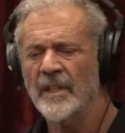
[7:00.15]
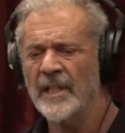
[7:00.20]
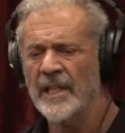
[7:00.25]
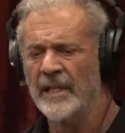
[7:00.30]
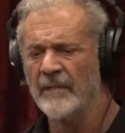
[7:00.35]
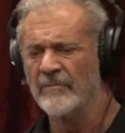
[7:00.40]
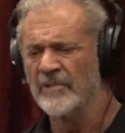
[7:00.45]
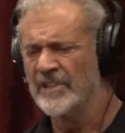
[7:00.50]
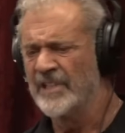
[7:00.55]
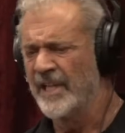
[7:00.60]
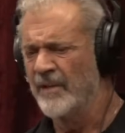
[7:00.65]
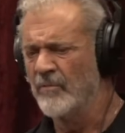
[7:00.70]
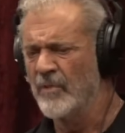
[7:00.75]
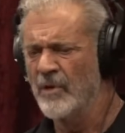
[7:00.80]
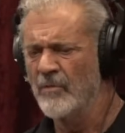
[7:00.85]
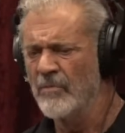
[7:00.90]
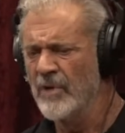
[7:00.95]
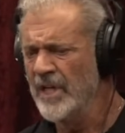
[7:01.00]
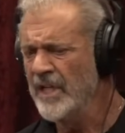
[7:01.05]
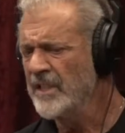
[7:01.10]
And it was like,
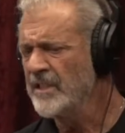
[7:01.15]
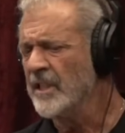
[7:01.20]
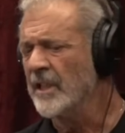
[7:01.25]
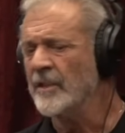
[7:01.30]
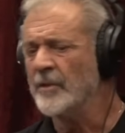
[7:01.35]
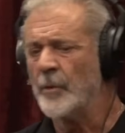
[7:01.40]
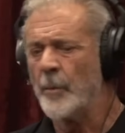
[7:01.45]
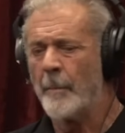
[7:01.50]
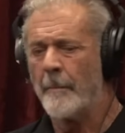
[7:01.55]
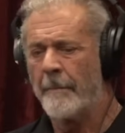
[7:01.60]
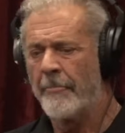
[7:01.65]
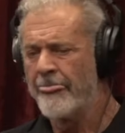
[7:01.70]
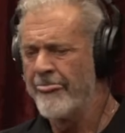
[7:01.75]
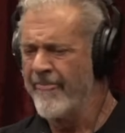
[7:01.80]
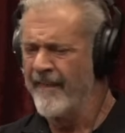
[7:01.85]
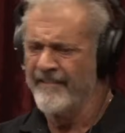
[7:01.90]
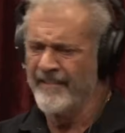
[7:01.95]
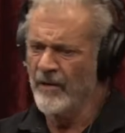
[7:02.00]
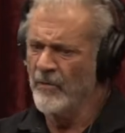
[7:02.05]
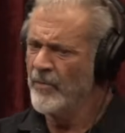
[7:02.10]
well, what is it?
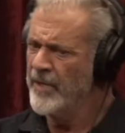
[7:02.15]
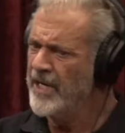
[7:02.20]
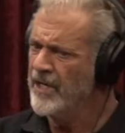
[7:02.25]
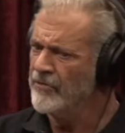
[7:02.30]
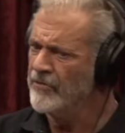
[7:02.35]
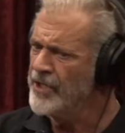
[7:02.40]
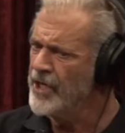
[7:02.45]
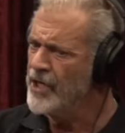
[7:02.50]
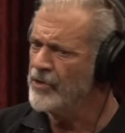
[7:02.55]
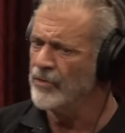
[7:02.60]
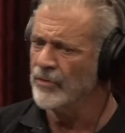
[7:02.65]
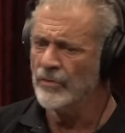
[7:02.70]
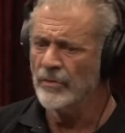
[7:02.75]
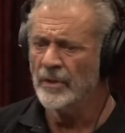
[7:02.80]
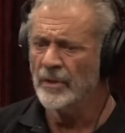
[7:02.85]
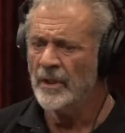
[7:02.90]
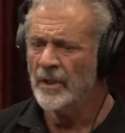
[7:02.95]
And they said, we don't know.